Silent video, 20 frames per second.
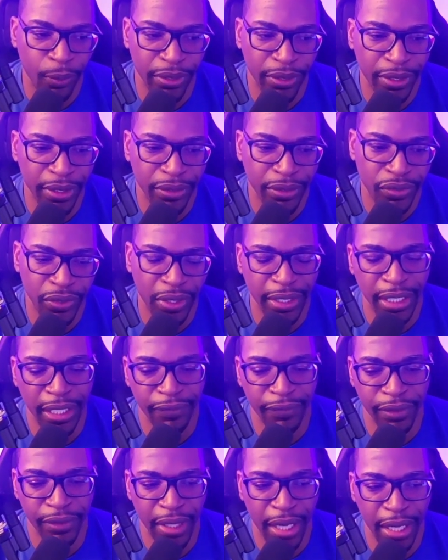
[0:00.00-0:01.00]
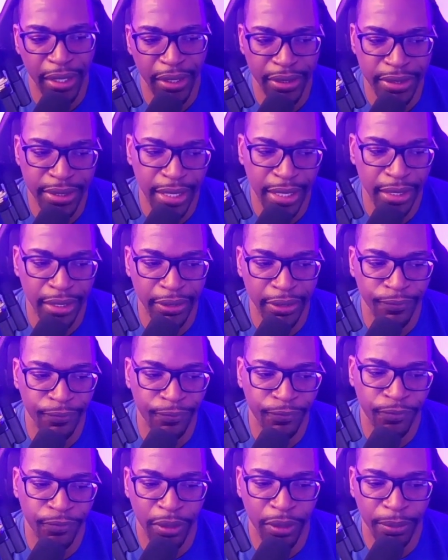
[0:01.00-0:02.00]
So I never hired talent
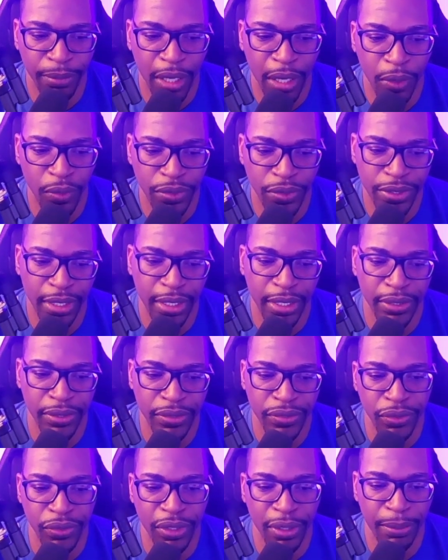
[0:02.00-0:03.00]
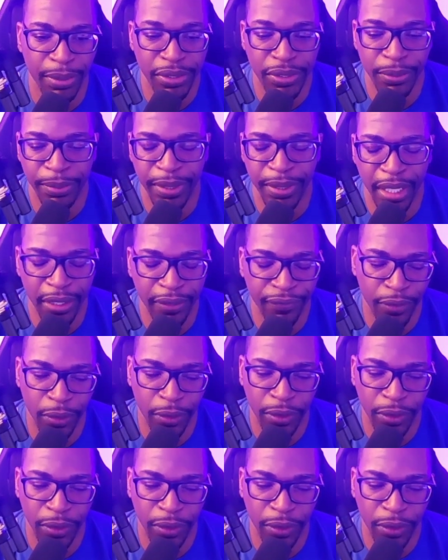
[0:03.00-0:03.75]
from outside to come in to be any of our